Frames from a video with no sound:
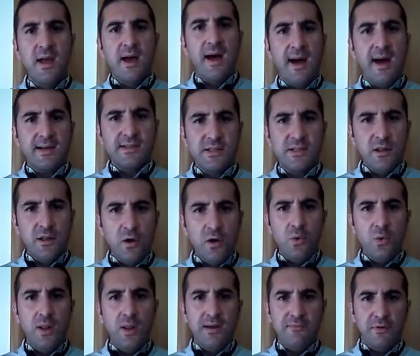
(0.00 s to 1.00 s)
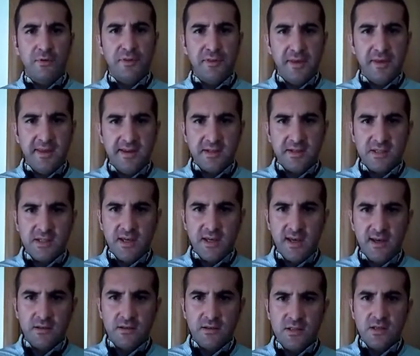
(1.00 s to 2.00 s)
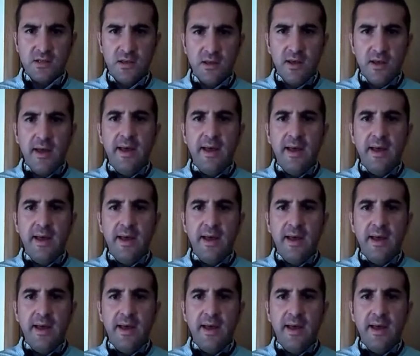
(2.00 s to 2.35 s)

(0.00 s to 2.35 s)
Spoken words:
as low-level thinking skills